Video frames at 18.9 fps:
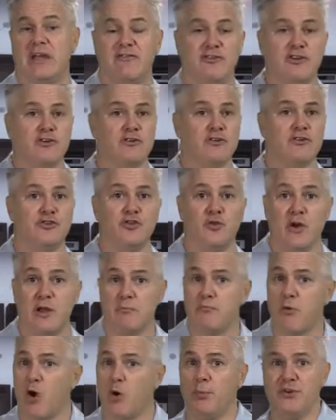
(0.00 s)
If you're
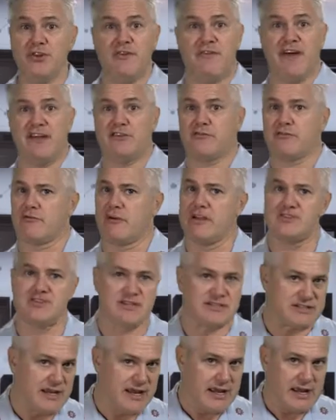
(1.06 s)
doing mobile device
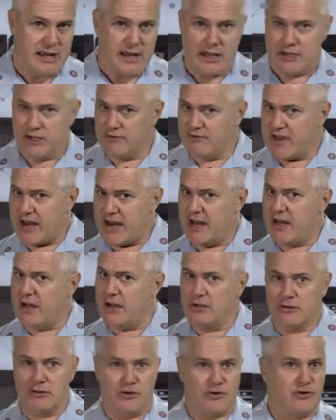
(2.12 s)
forensics, you've got
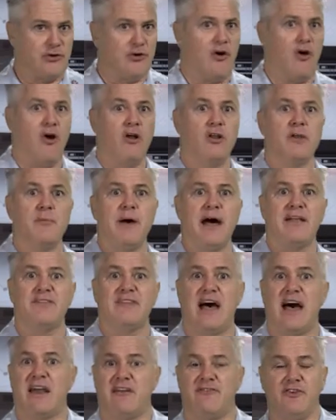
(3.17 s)
to learn all about that.